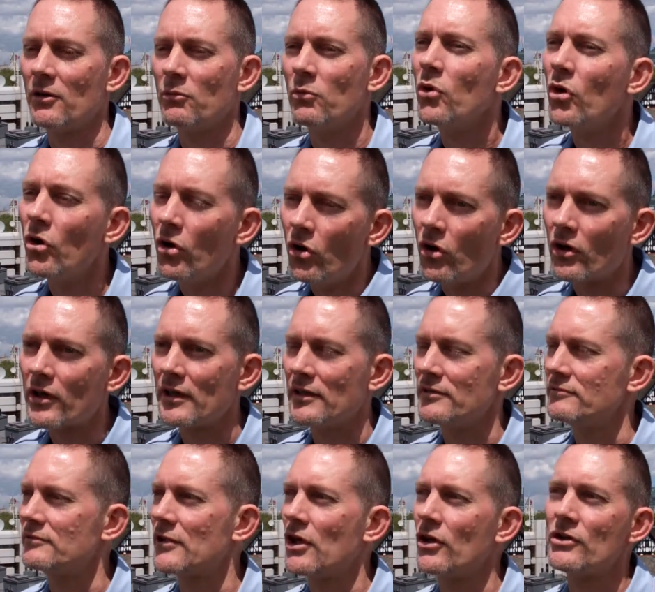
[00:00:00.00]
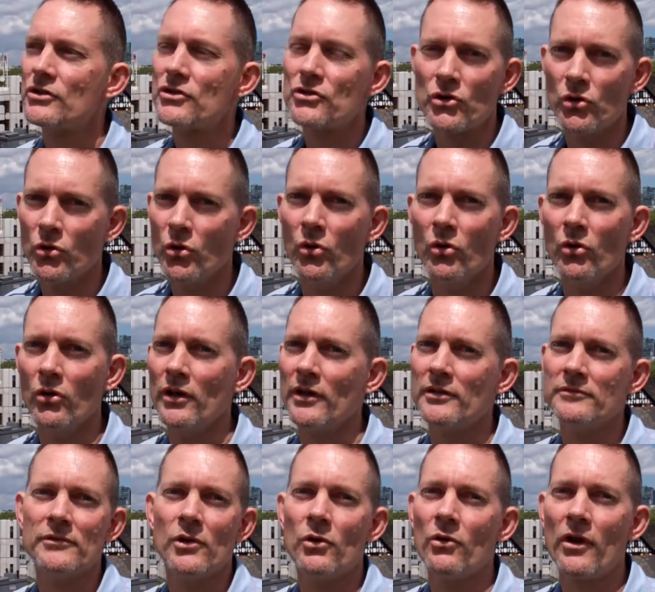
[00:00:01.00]
walk and go to school
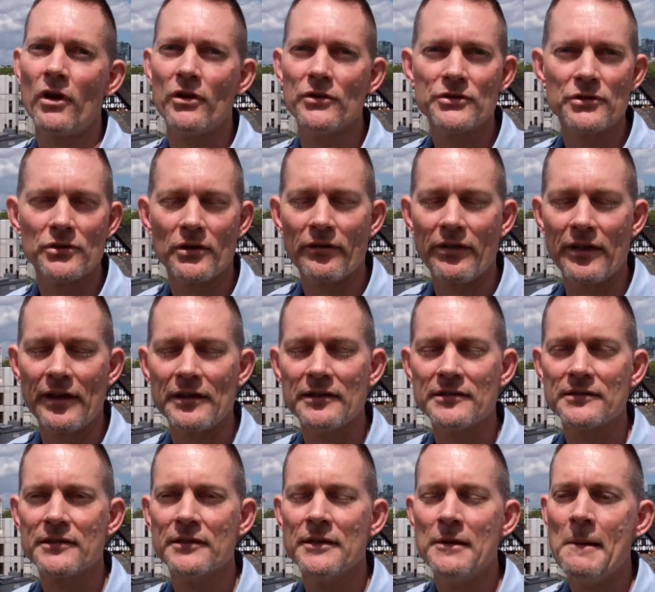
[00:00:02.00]
and all those sort of things.